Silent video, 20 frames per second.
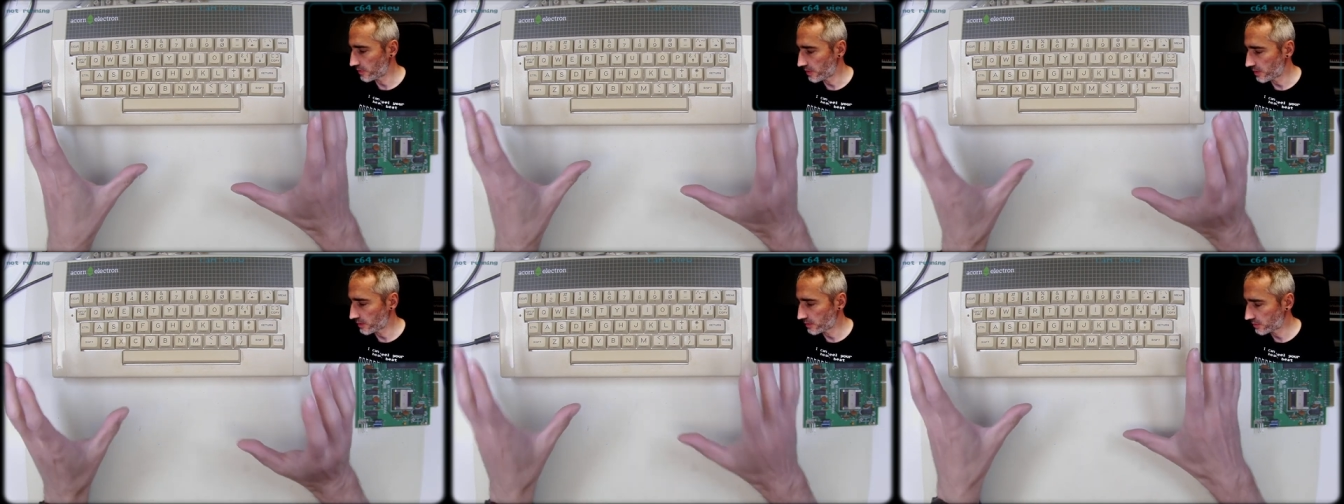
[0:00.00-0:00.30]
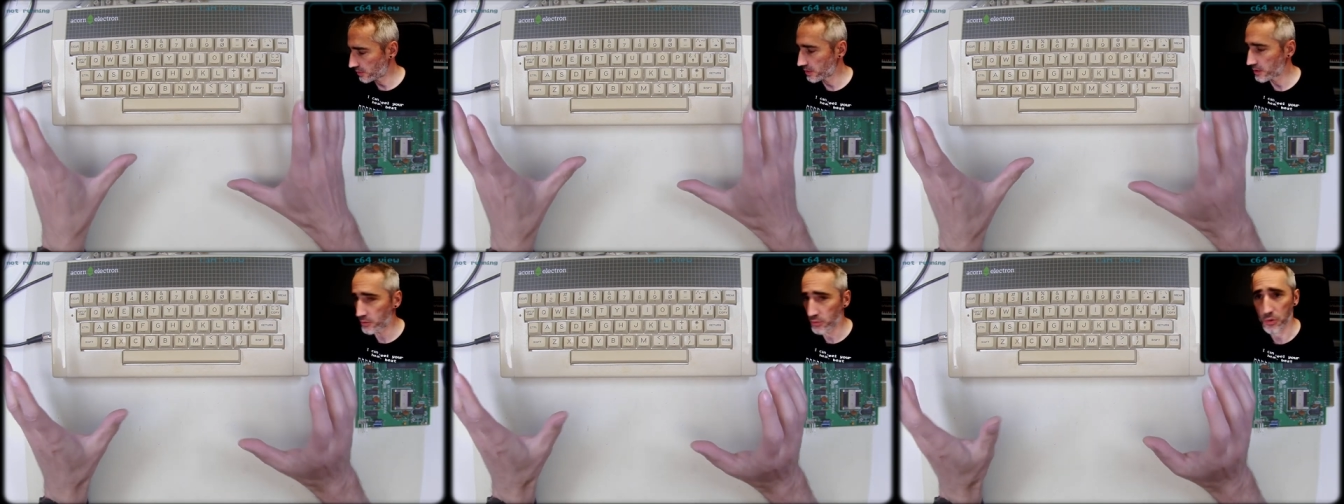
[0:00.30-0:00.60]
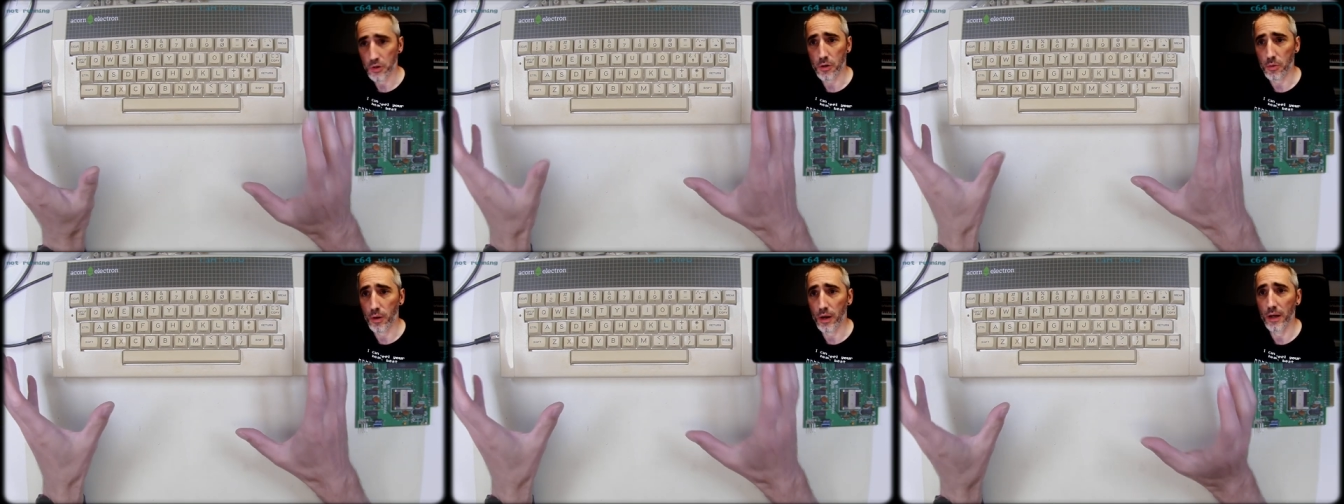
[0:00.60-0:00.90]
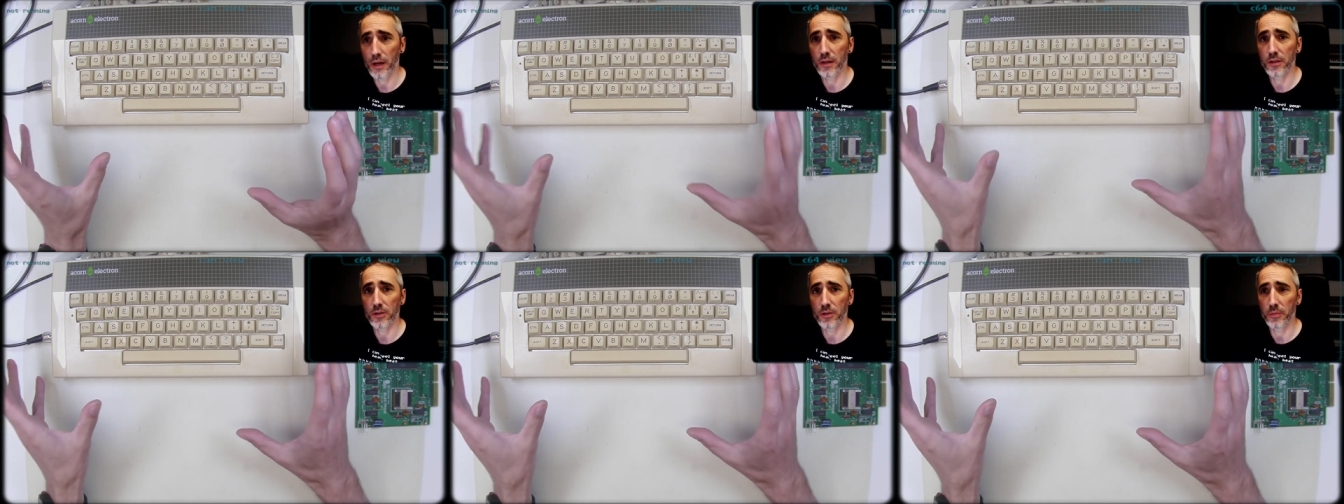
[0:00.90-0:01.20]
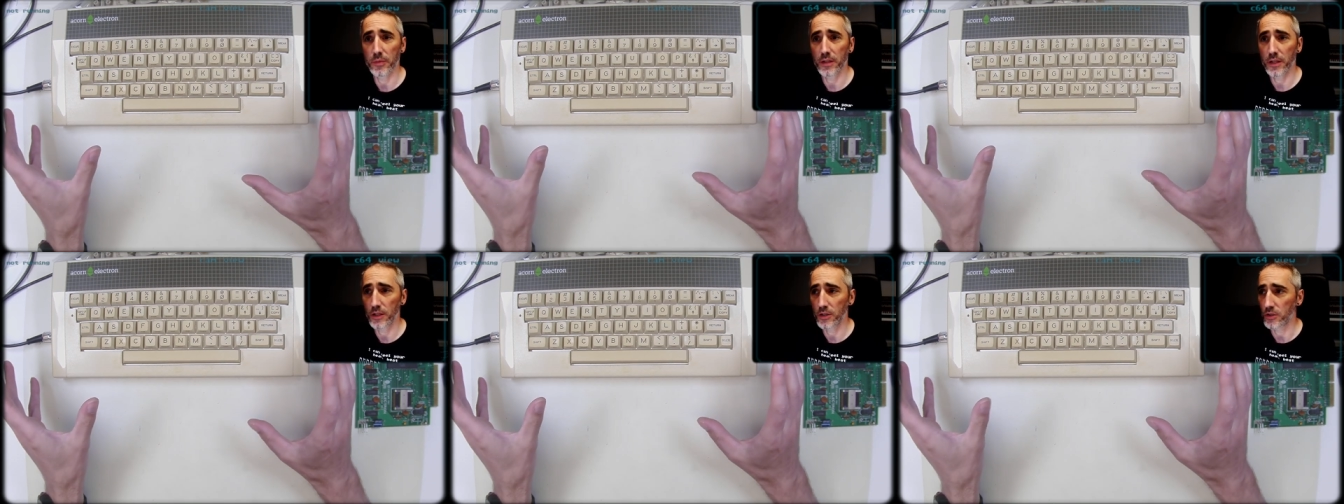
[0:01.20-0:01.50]
is is requiring
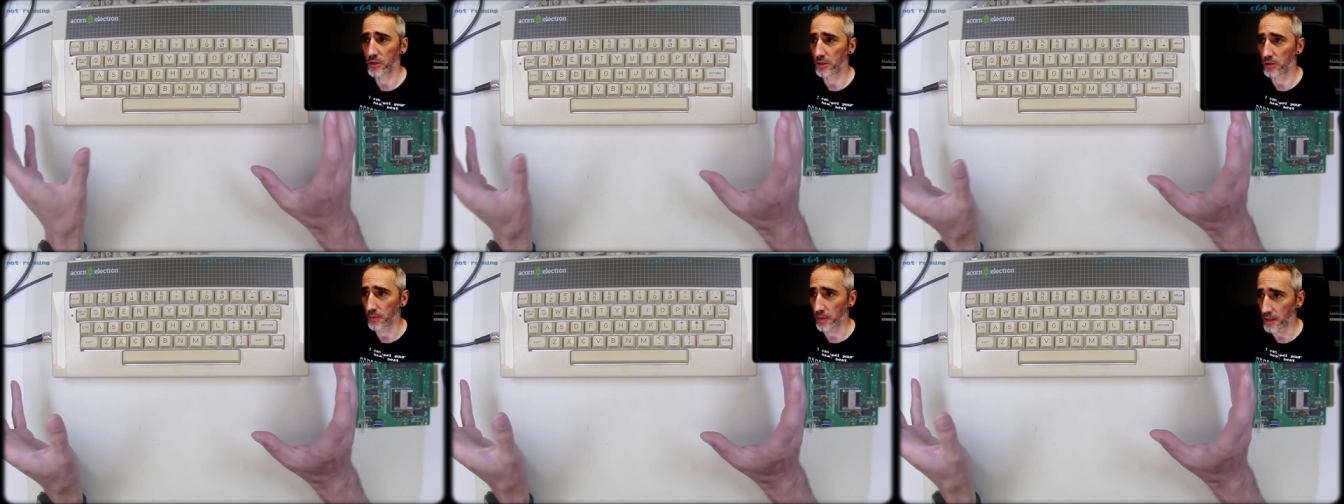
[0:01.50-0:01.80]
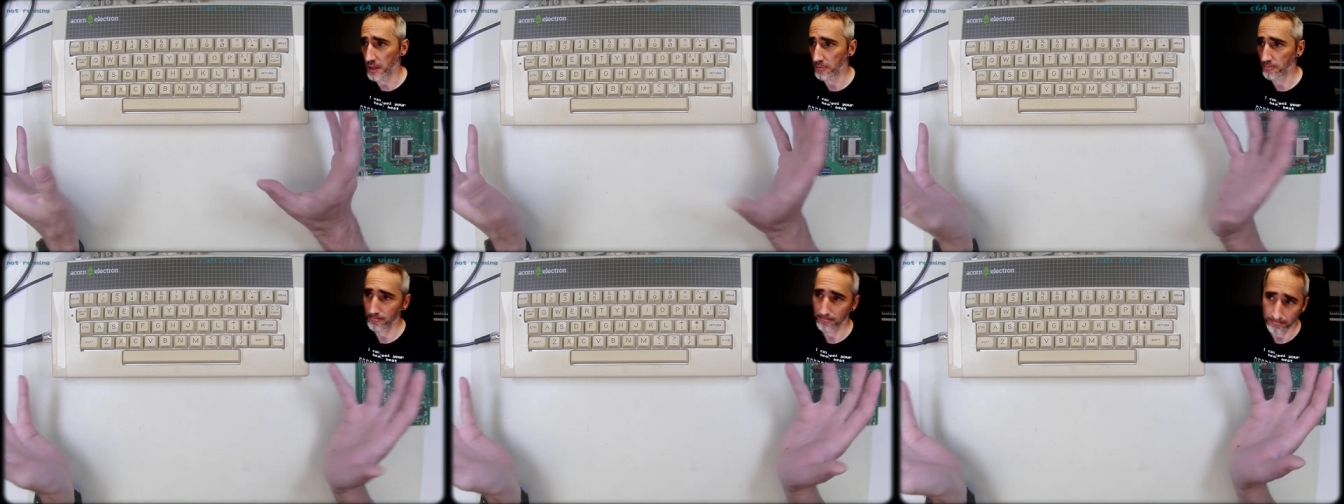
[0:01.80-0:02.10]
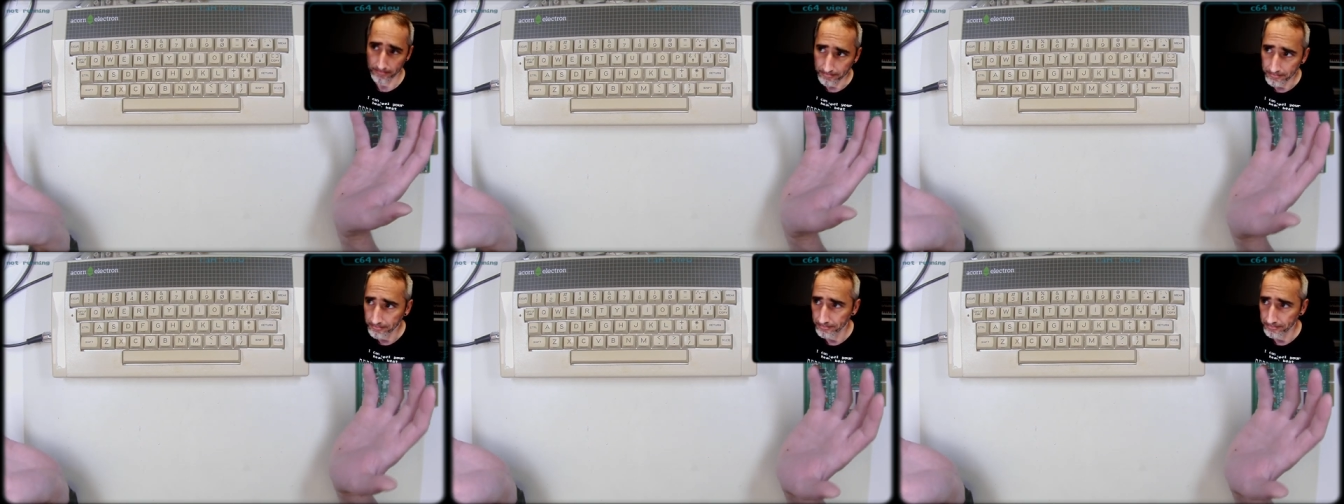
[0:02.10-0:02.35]
some attention as well.